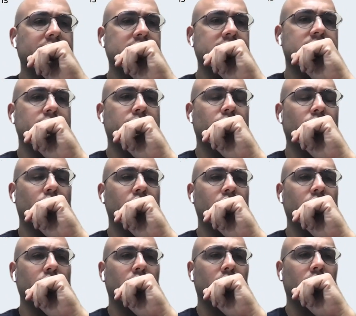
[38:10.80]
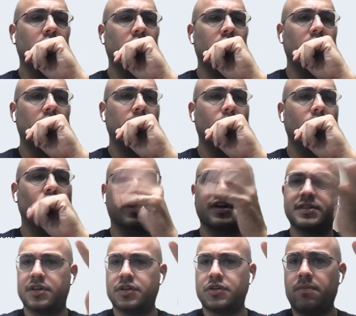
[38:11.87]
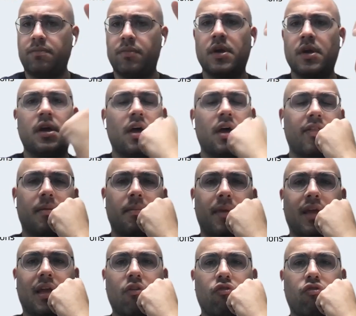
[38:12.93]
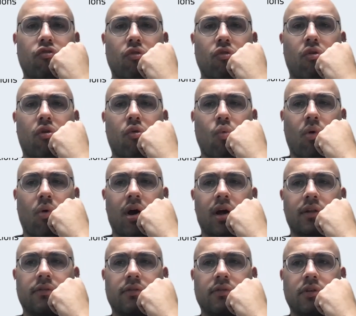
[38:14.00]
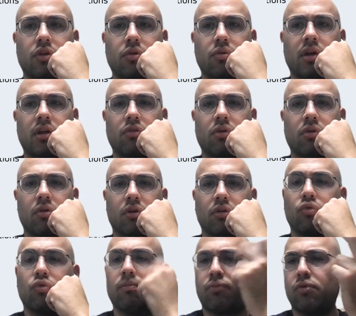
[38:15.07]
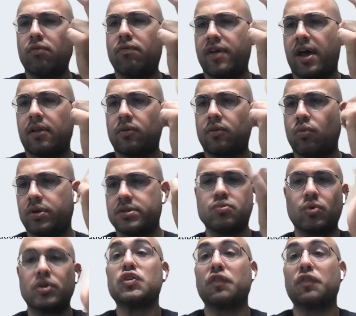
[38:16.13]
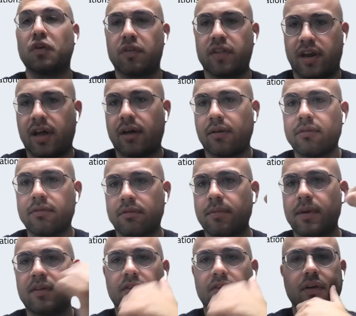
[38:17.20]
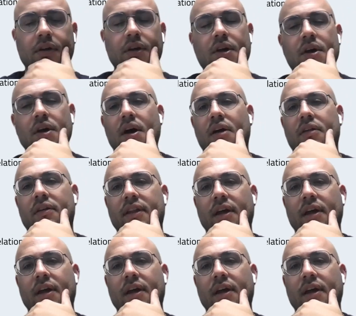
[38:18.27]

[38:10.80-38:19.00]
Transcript: best for your organization, and then making sure what you can do in order to improve that once you figure that out. Mm-hmm. I